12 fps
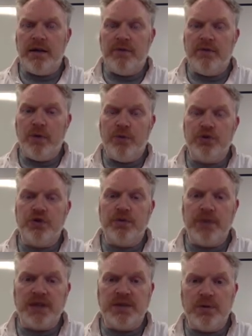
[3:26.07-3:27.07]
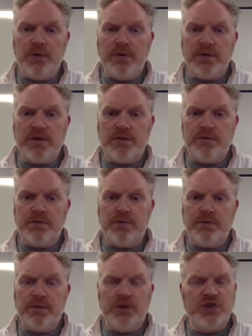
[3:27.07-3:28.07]
formed during metamorphism,
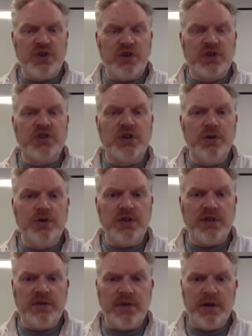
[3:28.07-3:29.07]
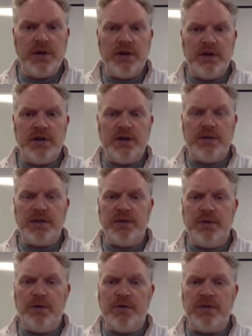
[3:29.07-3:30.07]
but it's not exclusive to
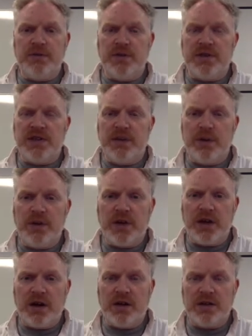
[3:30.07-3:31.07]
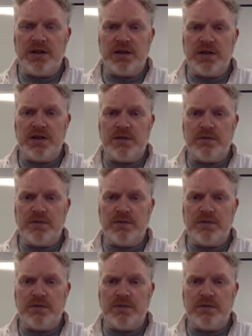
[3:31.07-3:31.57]
metamorphism in the same way that garnet is.